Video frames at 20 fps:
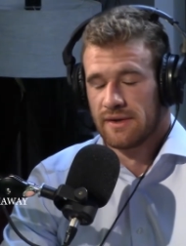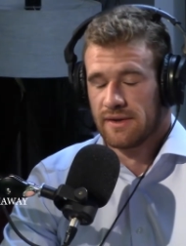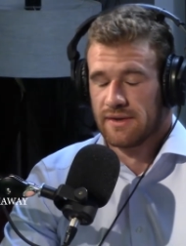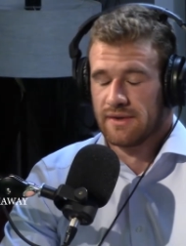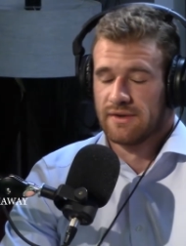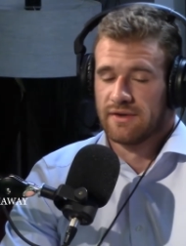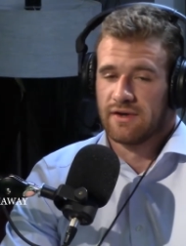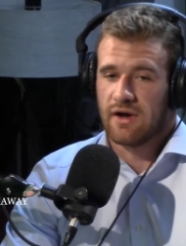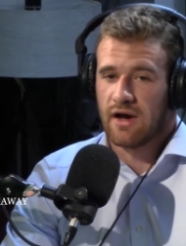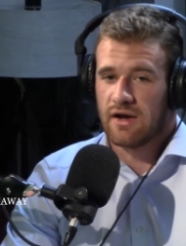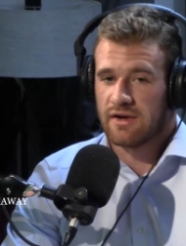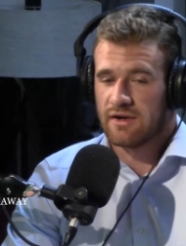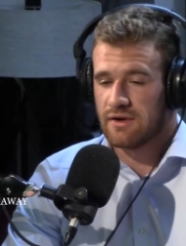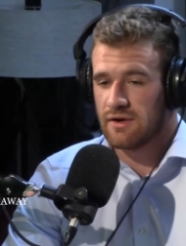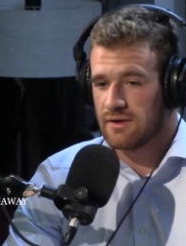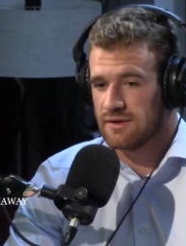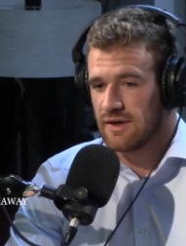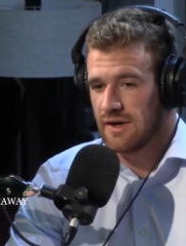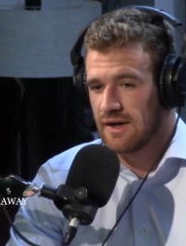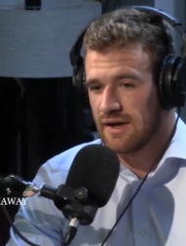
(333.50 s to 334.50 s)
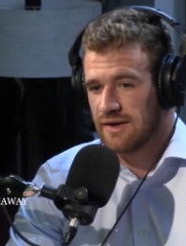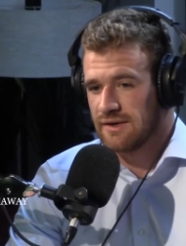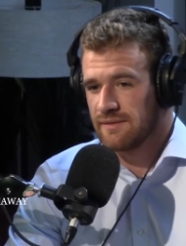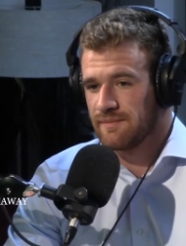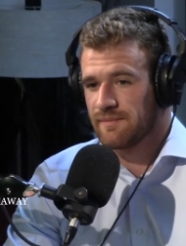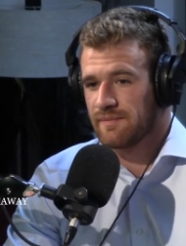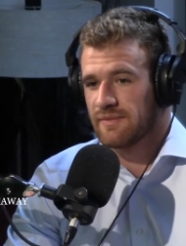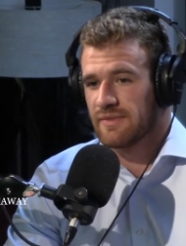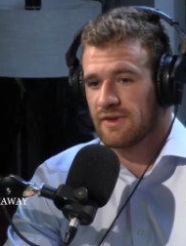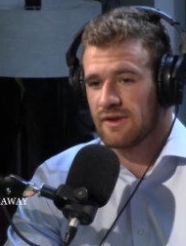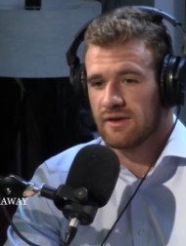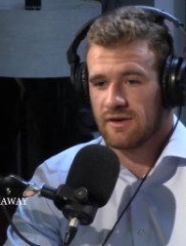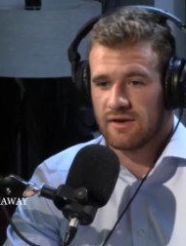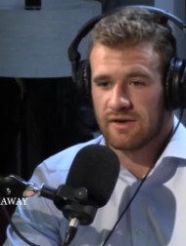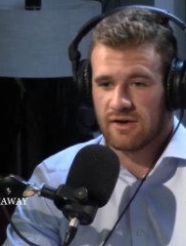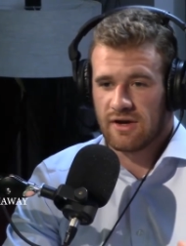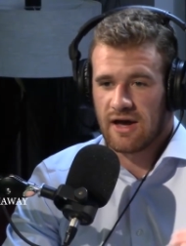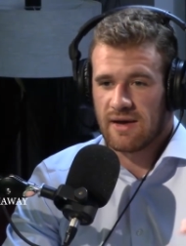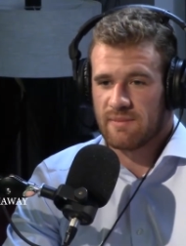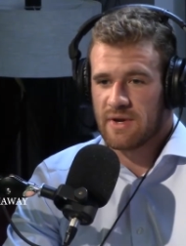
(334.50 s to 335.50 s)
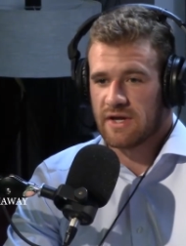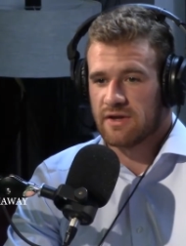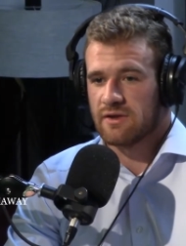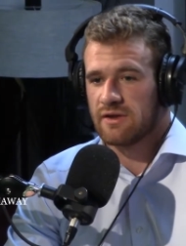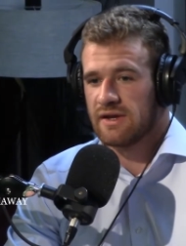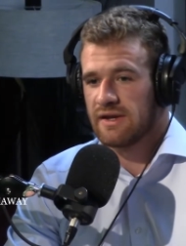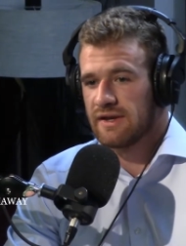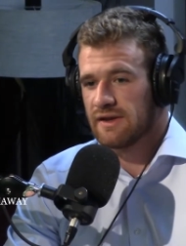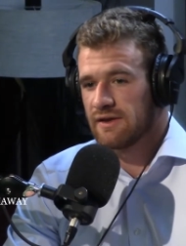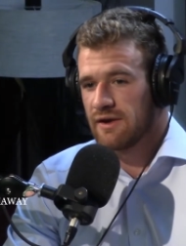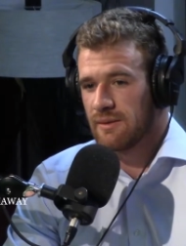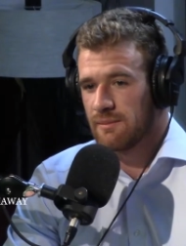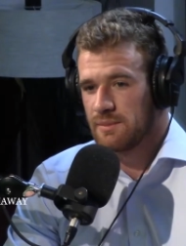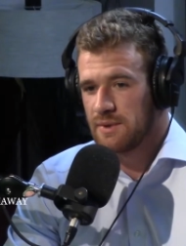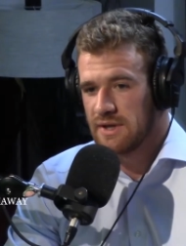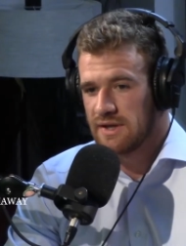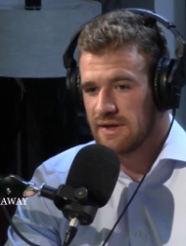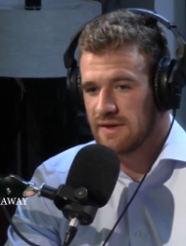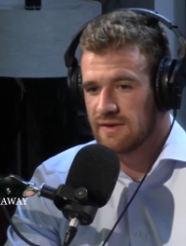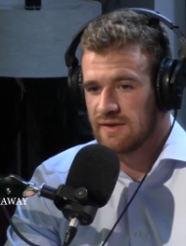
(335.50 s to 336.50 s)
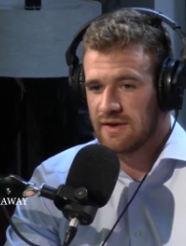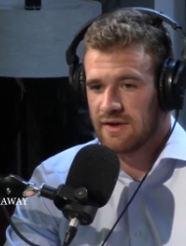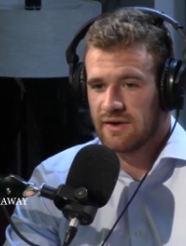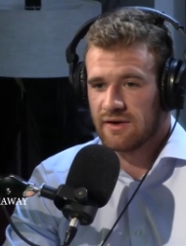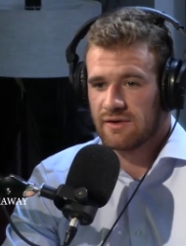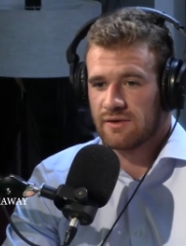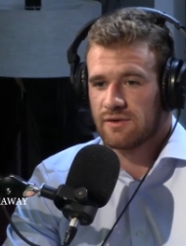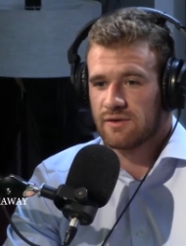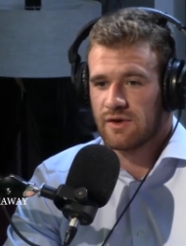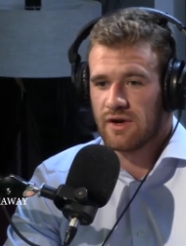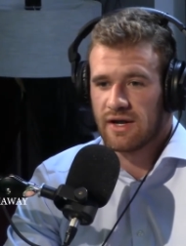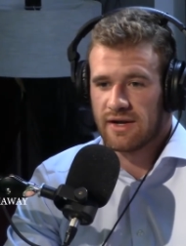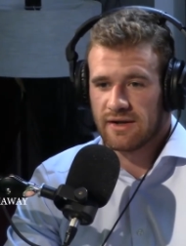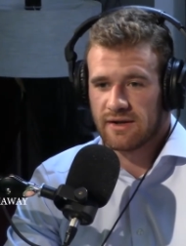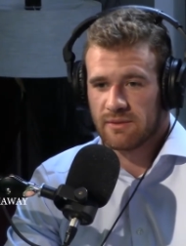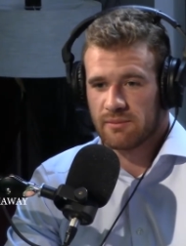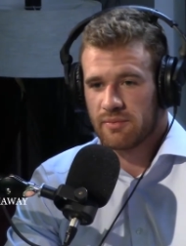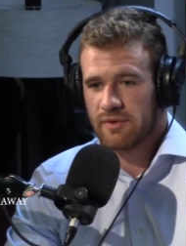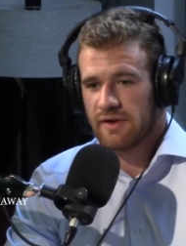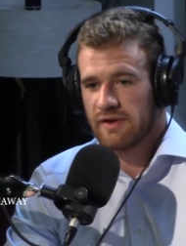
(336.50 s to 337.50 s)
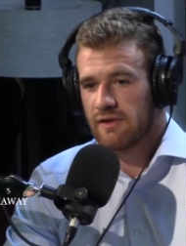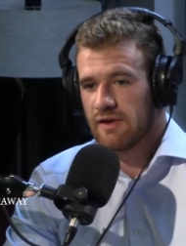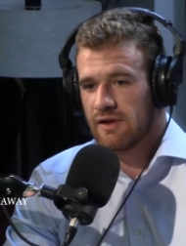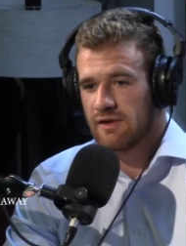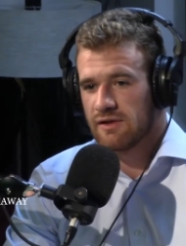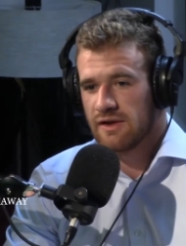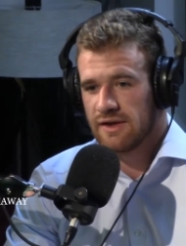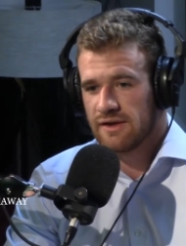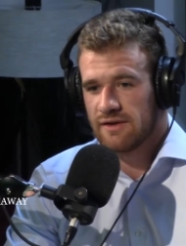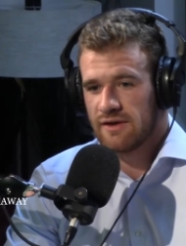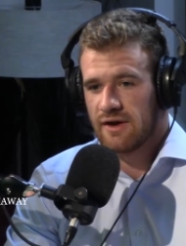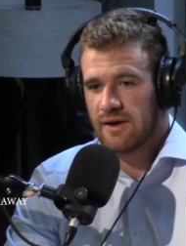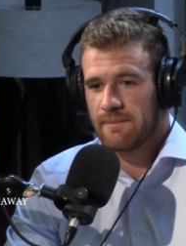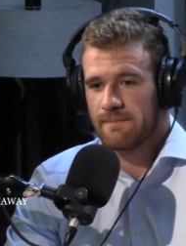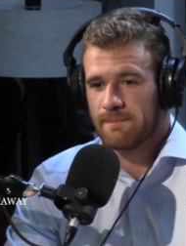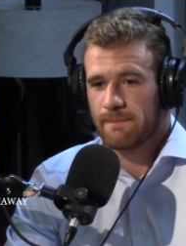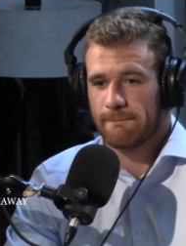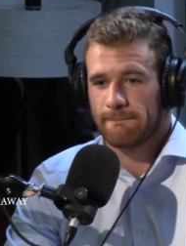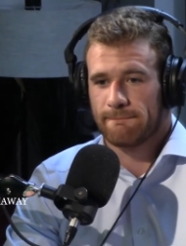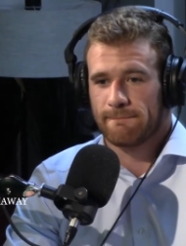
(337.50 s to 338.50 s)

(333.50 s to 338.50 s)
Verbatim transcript: Got it all done. Got my cleaning company in there. Got it completely cleaned up.